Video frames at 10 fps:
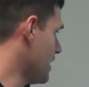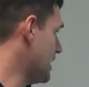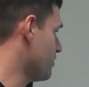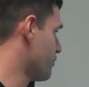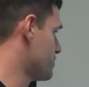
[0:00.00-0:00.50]

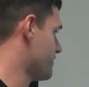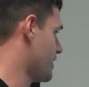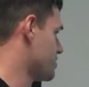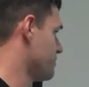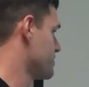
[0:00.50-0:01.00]
eating fruits and
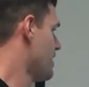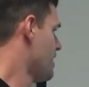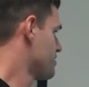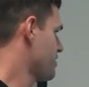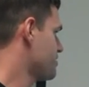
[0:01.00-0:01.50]
vegetables.
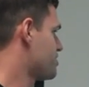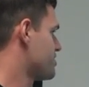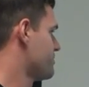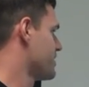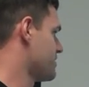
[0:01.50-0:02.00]
So here's
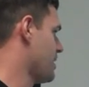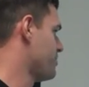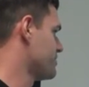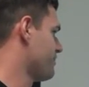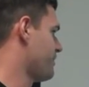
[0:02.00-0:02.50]
just some
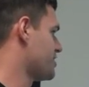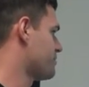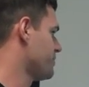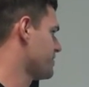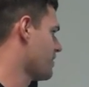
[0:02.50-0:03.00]
examples of
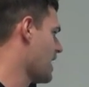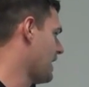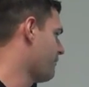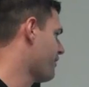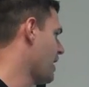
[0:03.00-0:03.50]
vegetables that are
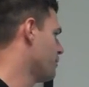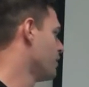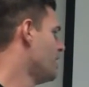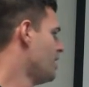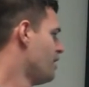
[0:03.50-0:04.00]
high in fiber,
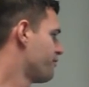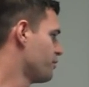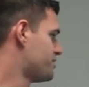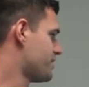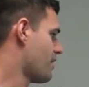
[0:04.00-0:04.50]

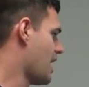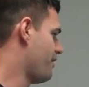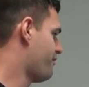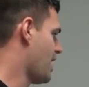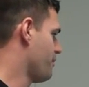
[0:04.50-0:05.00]
fruits that are high
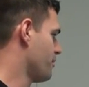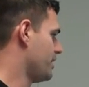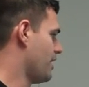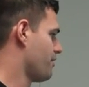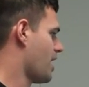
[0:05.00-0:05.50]
in fiber,
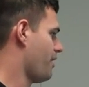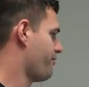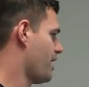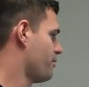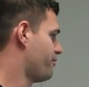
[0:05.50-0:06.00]
and other high
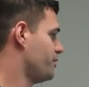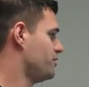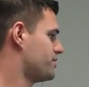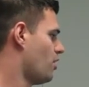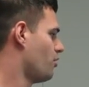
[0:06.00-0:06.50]
fiber
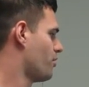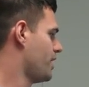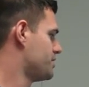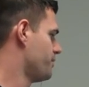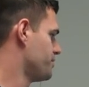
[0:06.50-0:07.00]
foods, whole
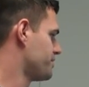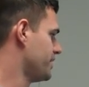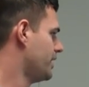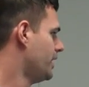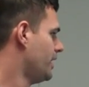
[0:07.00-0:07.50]
grains mostly.
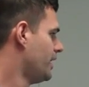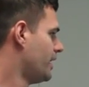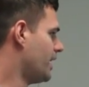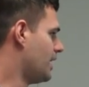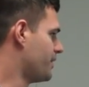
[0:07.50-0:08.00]

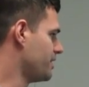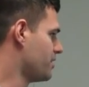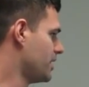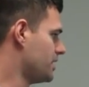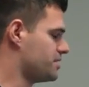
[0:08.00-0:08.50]
Uh, that you
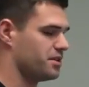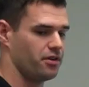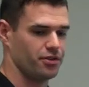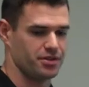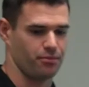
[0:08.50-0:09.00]
can get in
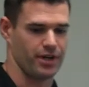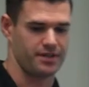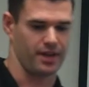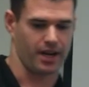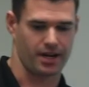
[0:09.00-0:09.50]
cereals and breads
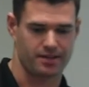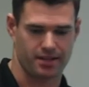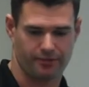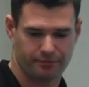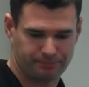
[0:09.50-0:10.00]
and that kind of
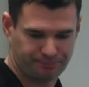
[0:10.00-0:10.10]
stuff.